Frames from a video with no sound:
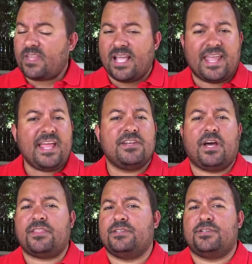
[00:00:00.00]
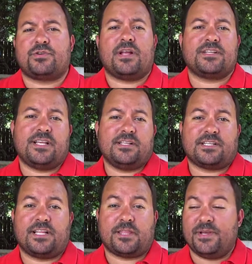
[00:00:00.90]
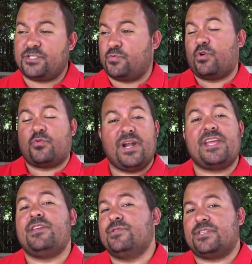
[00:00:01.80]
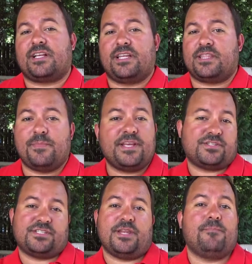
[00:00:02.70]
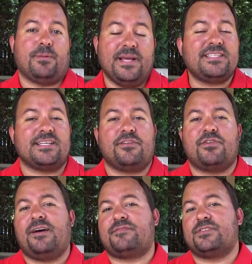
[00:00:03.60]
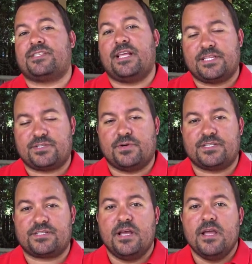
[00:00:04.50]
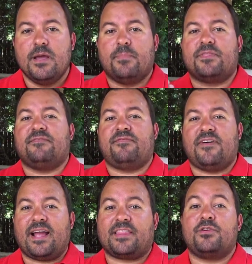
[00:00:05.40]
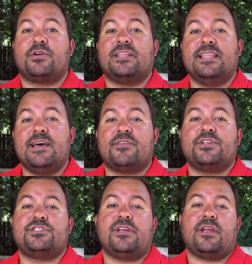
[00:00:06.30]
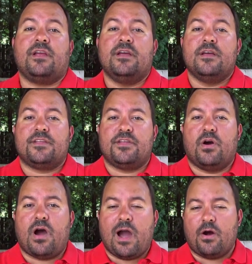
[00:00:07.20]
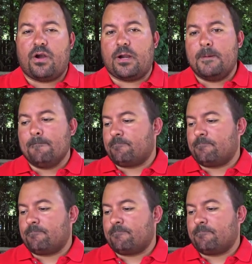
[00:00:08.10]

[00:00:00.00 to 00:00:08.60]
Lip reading: again, nothing to try to sell us Click Dimensions. We're already using Click Dimensions and implementing it. You don't have to sell it to us. But the fact that you're leveraging, our